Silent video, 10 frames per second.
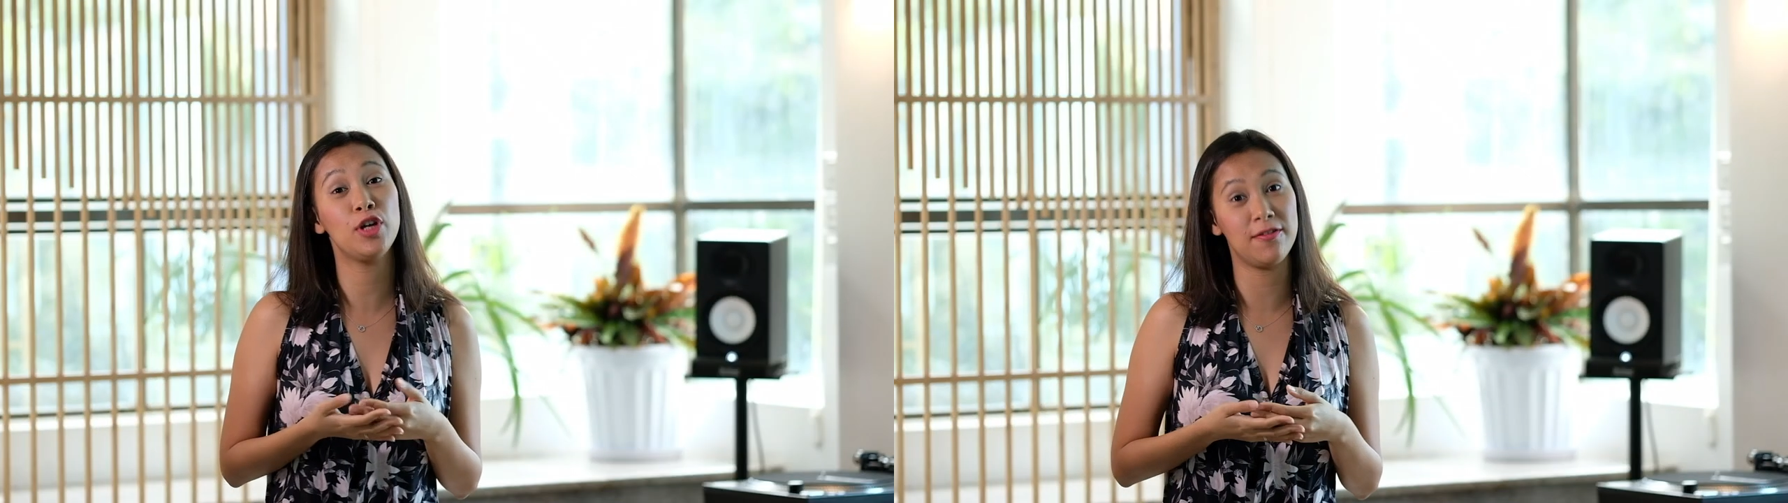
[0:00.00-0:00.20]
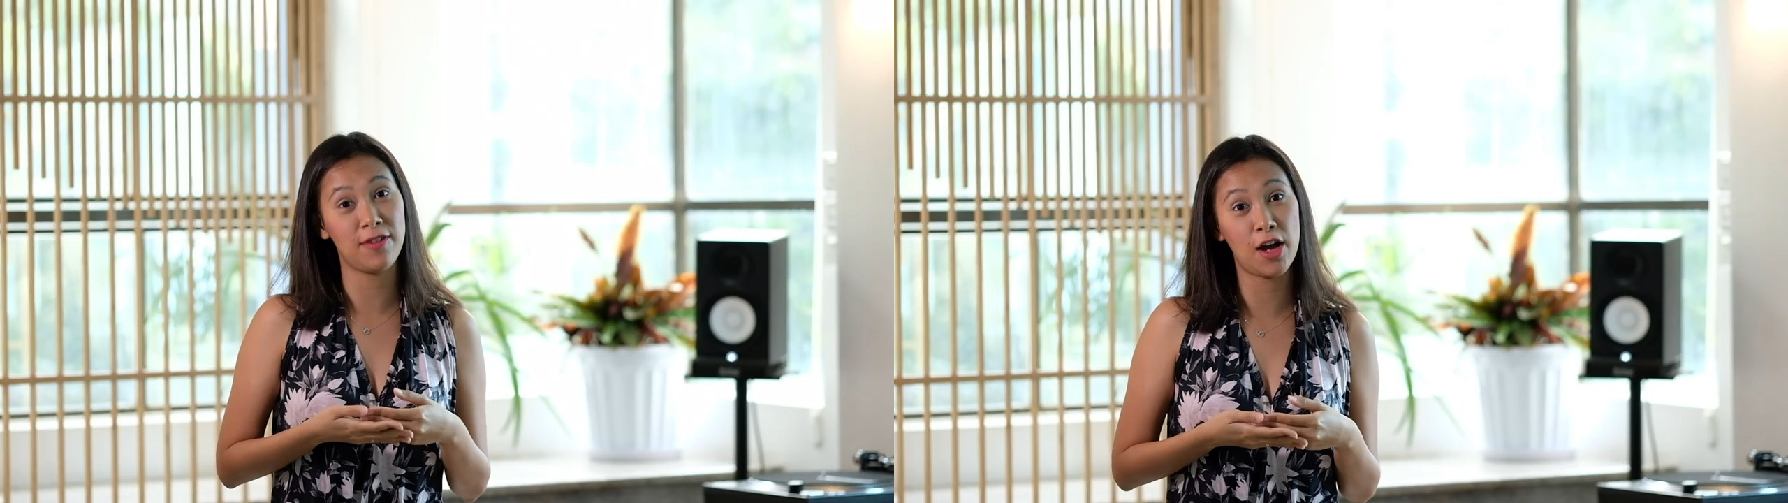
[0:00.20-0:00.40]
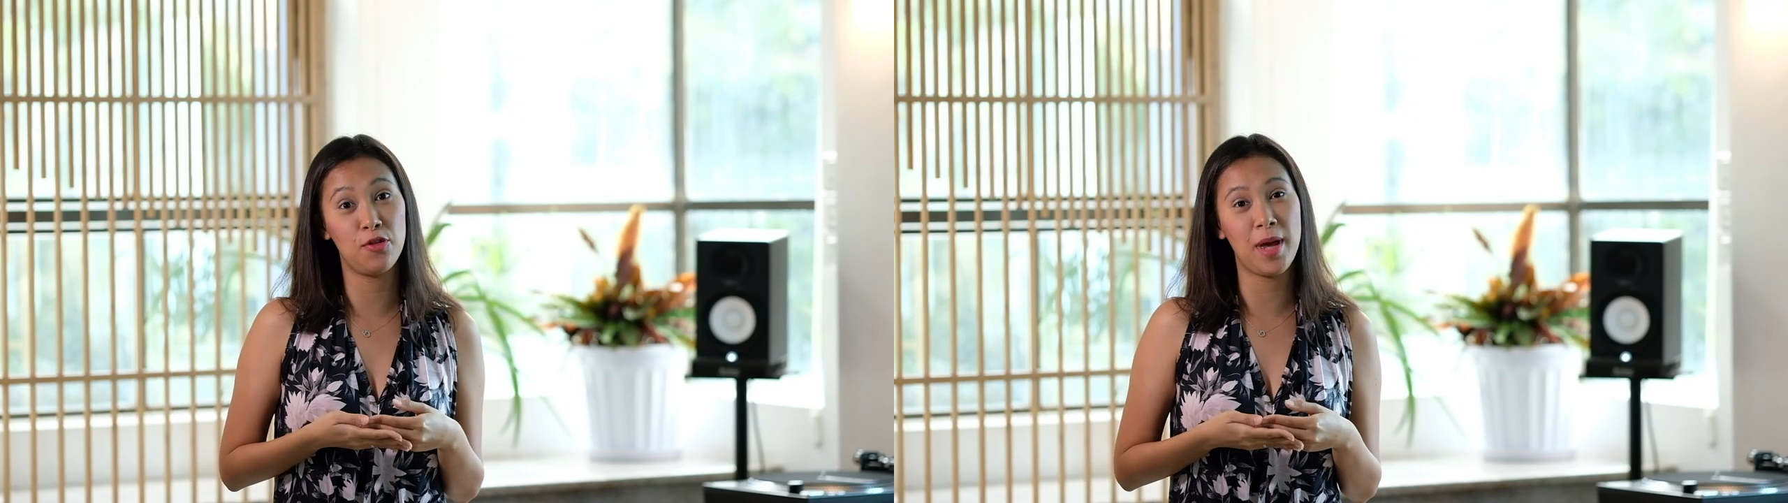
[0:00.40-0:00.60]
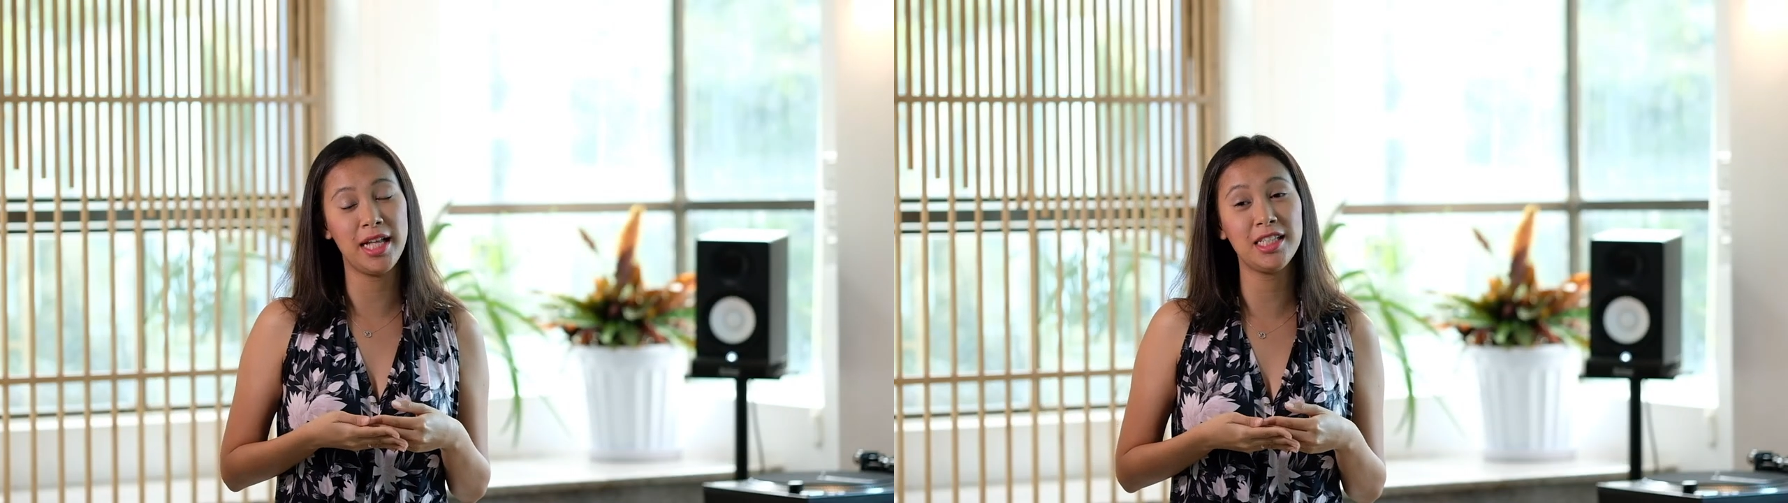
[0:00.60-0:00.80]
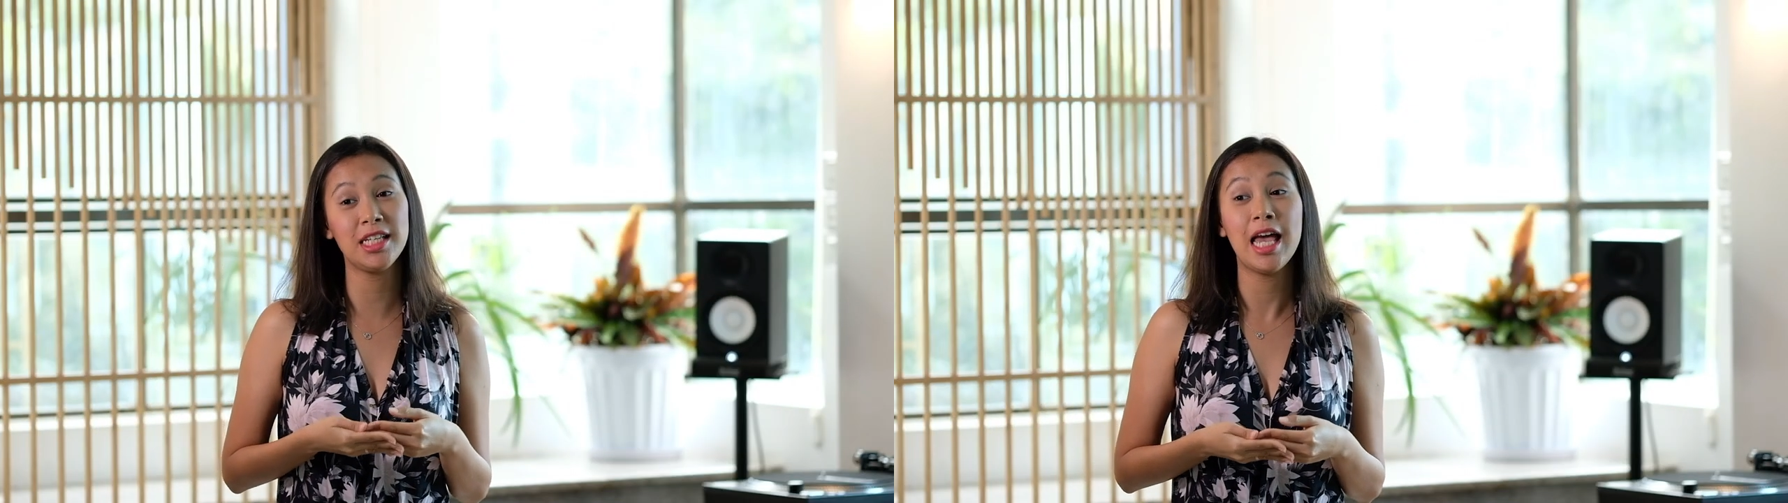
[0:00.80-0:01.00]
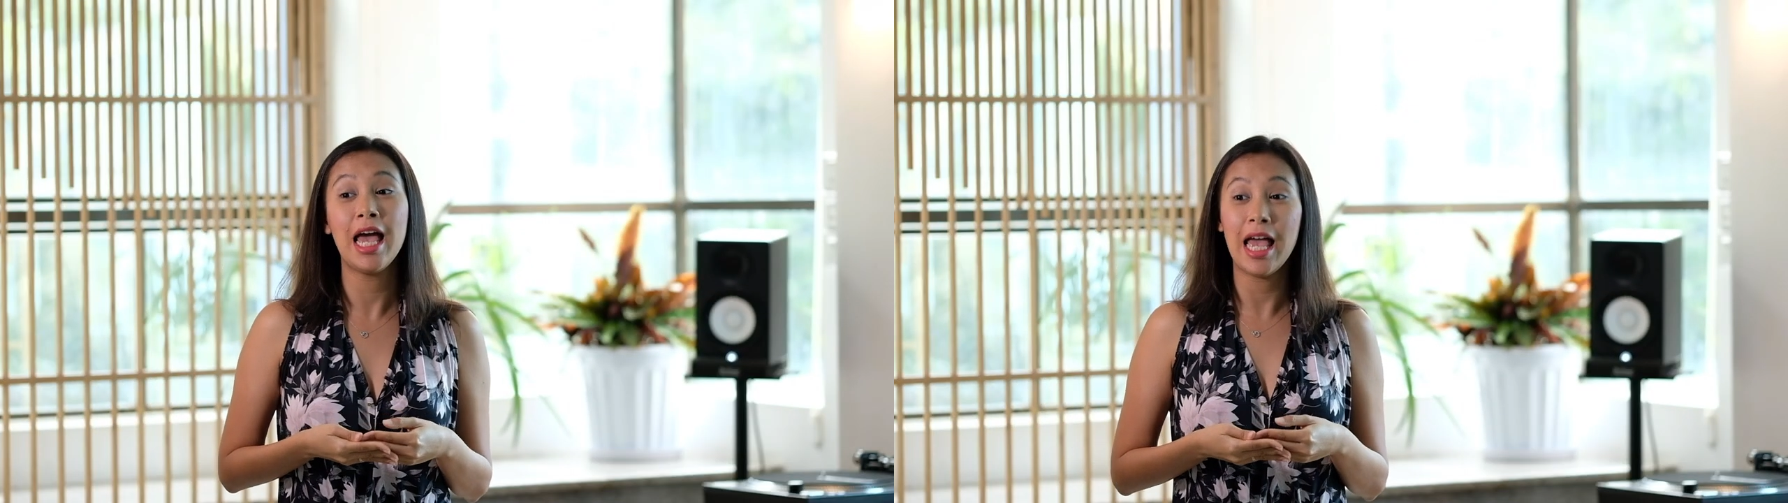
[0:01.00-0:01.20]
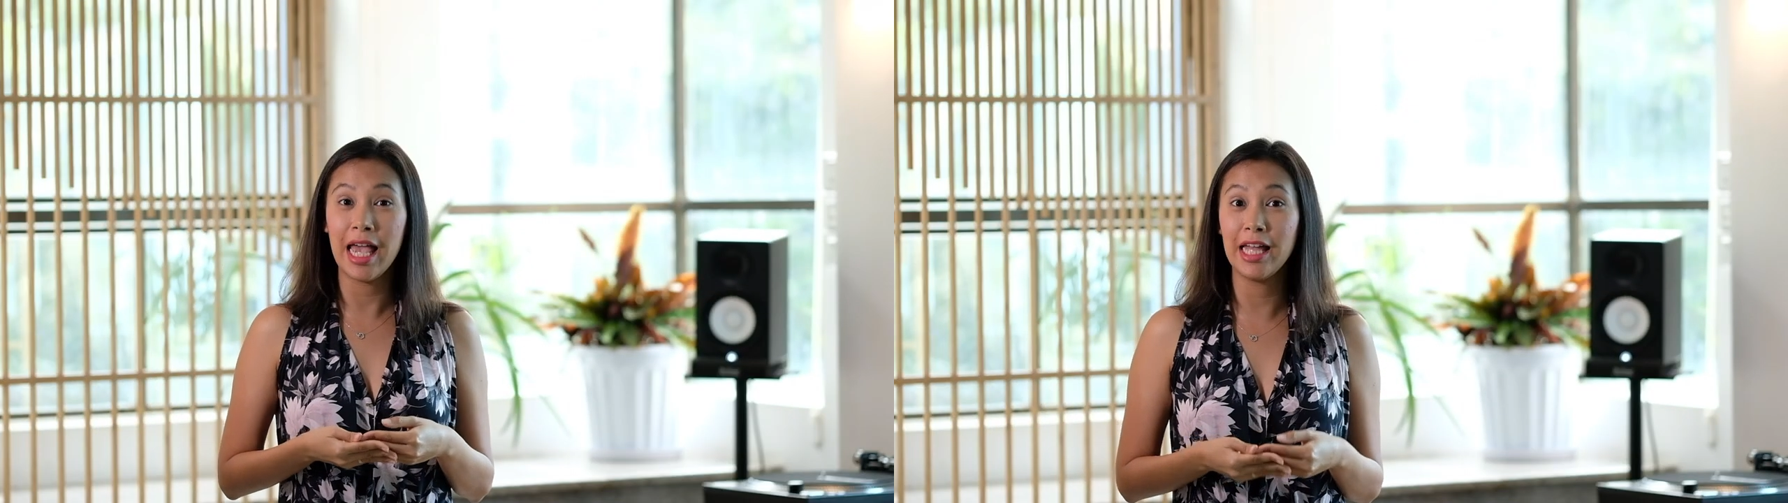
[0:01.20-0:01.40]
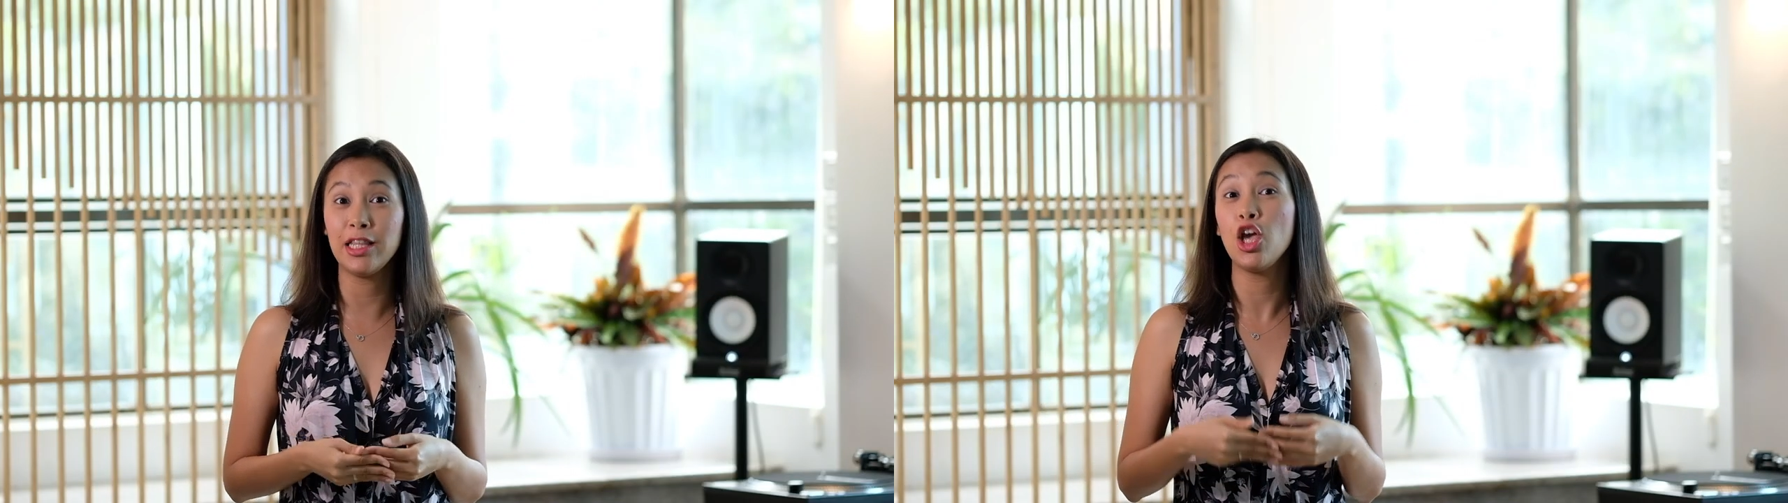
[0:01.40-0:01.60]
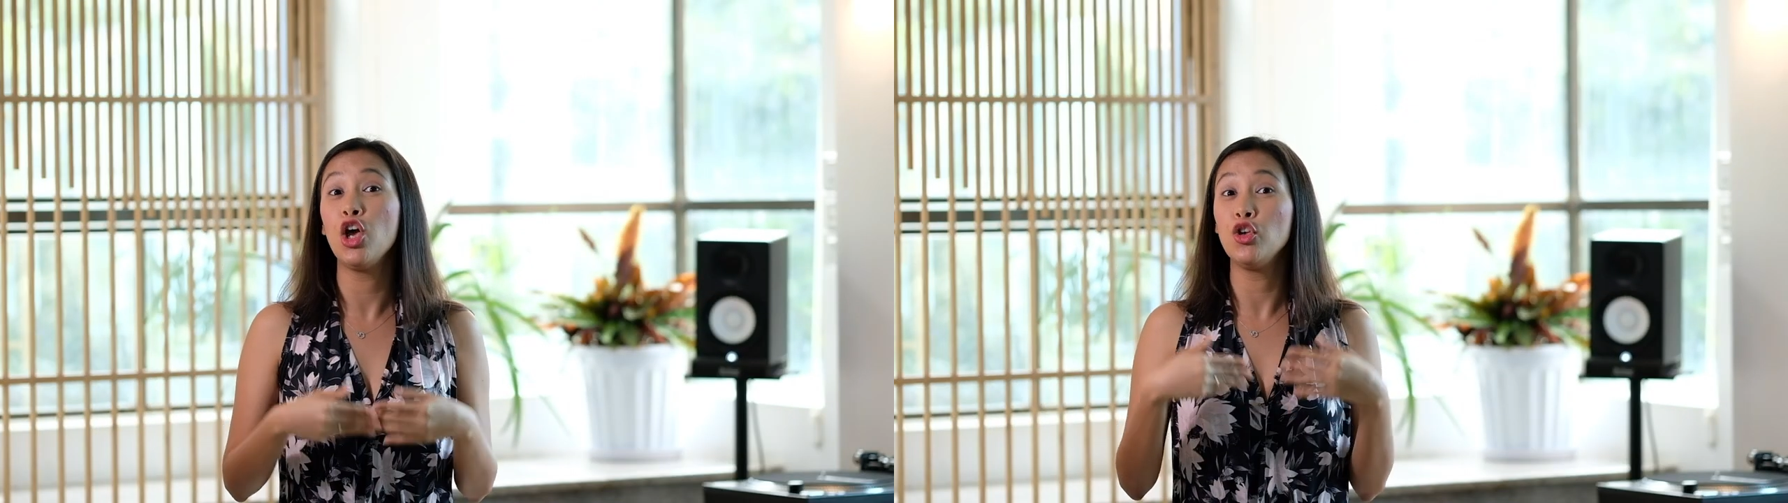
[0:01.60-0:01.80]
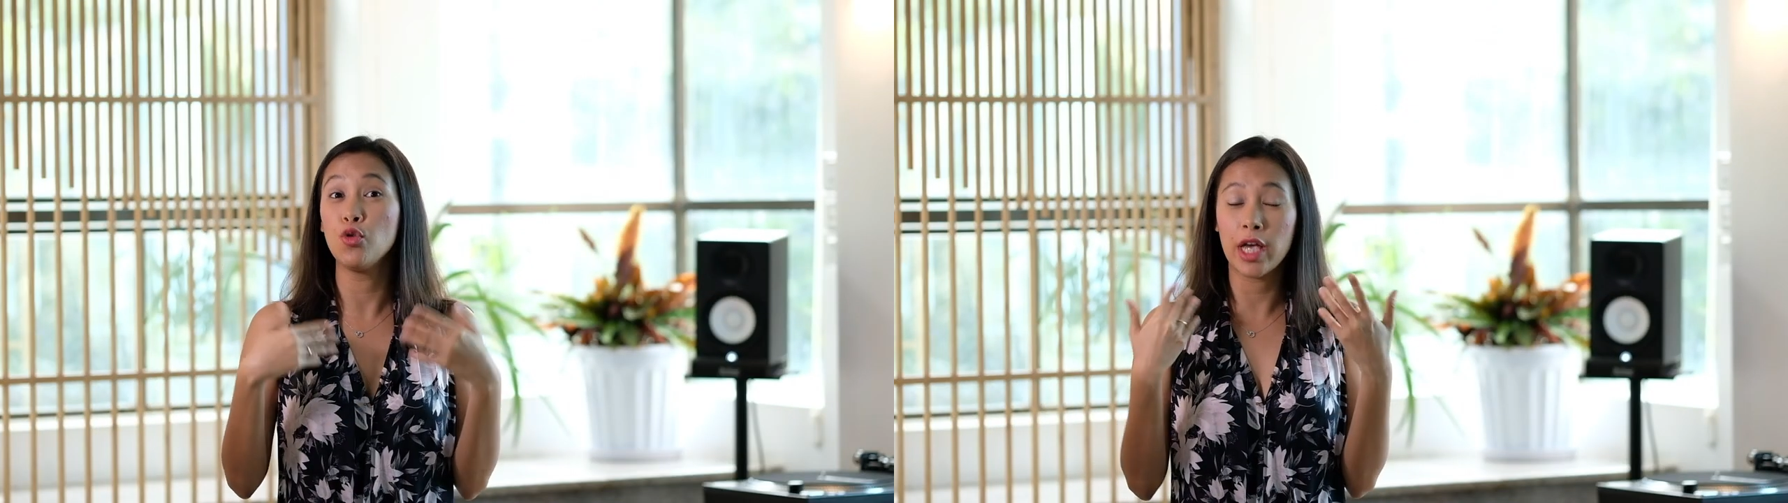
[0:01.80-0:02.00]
environment, and you